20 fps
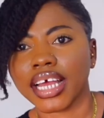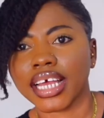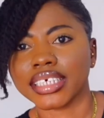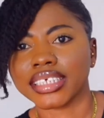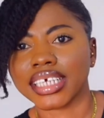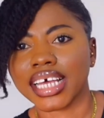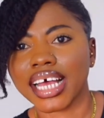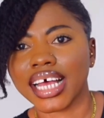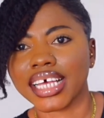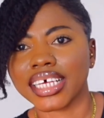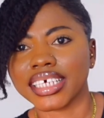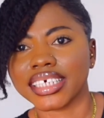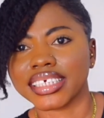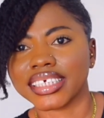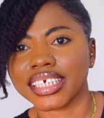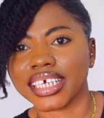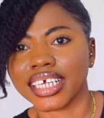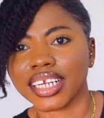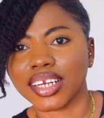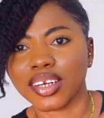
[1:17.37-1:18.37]
guys
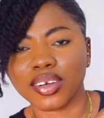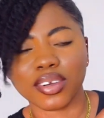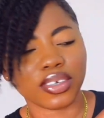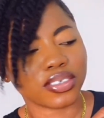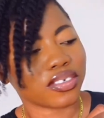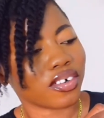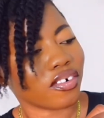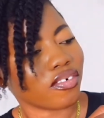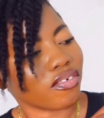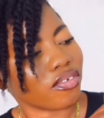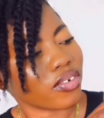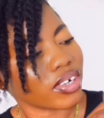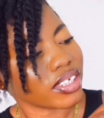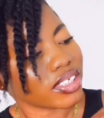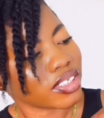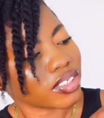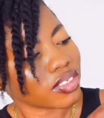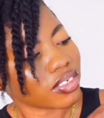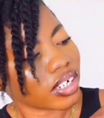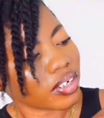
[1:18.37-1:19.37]
asked a lot of
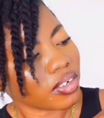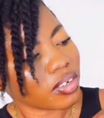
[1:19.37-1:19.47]
questions. I